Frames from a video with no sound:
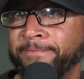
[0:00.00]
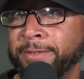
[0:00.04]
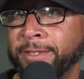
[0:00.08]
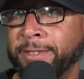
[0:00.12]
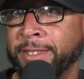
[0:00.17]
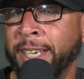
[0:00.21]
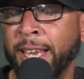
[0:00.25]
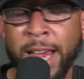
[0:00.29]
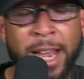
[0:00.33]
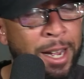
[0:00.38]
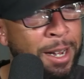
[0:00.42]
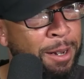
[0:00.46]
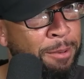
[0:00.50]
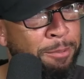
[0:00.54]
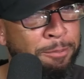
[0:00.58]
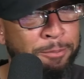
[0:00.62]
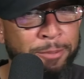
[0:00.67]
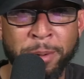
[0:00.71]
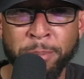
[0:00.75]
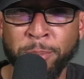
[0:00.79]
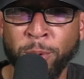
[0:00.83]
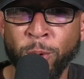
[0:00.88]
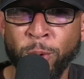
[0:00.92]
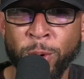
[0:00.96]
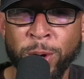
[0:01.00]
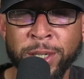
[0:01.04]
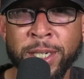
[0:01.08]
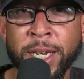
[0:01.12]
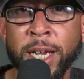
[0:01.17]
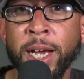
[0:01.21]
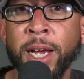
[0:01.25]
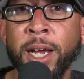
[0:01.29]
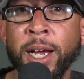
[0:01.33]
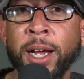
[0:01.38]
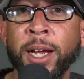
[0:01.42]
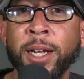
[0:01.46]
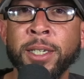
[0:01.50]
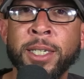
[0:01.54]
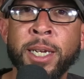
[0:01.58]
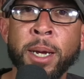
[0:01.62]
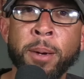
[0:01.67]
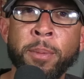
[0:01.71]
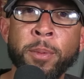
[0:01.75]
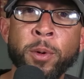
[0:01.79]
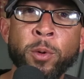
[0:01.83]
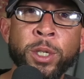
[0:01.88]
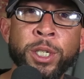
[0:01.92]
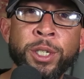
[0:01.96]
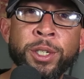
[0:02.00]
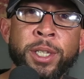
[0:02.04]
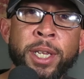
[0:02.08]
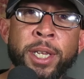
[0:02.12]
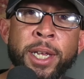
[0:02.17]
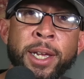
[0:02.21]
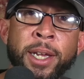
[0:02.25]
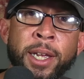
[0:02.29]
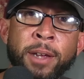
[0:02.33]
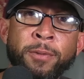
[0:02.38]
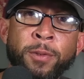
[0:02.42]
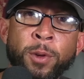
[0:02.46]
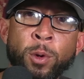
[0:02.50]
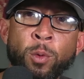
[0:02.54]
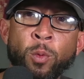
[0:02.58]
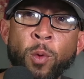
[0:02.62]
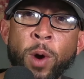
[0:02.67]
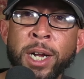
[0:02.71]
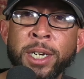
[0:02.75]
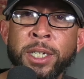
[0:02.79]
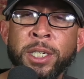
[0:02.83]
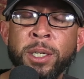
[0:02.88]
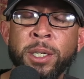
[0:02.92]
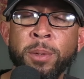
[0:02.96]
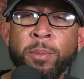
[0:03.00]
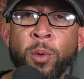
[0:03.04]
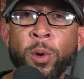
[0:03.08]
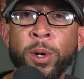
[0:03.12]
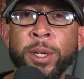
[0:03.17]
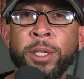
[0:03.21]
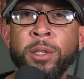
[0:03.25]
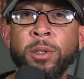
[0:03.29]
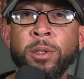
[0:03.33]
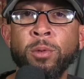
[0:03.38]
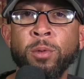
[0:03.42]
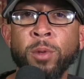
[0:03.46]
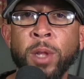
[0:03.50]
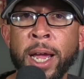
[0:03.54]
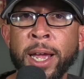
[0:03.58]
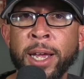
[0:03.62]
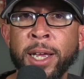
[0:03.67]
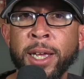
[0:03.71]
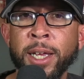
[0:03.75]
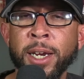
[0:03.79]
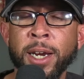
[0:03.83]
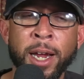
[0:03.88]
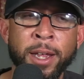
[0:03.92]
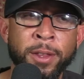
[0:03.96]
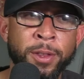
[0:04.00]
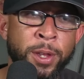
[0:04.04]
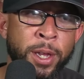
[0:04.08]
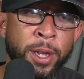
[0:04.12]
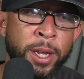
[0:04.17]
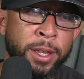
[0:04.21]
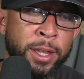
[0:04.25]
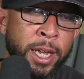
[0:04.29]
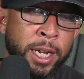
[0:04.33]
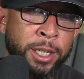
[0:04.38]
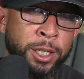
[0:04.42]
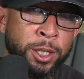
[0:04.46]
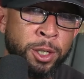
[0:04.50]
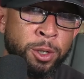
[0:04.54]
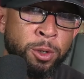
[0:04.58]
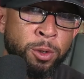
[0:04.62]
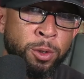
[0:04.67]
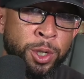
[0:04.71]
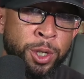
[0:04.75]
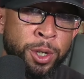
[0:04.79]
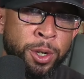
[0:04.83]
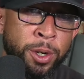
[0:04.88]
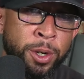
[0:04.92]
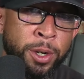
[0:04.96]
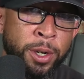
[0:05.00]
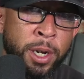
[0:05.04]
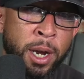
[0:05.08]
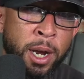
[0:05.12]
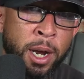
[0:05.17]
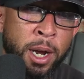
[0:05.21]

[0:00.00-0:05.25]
the Boys. Tell me what you think. If you watch the Boys, you like it. I think that you should,